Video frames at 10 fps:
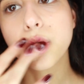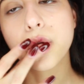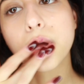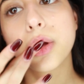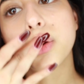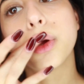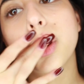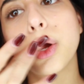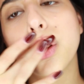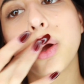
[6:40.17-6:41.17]
next I'm going to
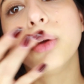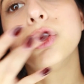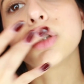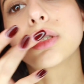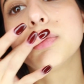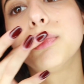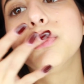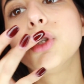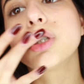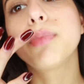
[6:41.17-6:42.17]
take my finger
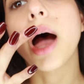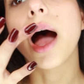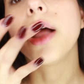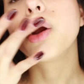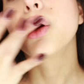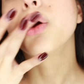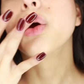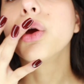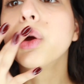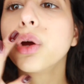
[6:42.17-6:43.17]
again
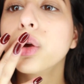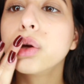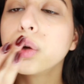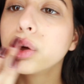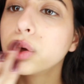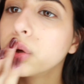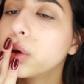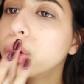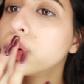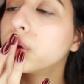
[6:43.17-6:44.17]
and
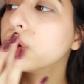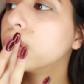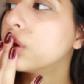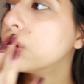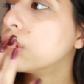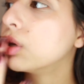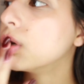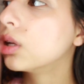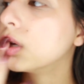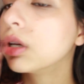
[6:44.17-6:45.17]
just pat.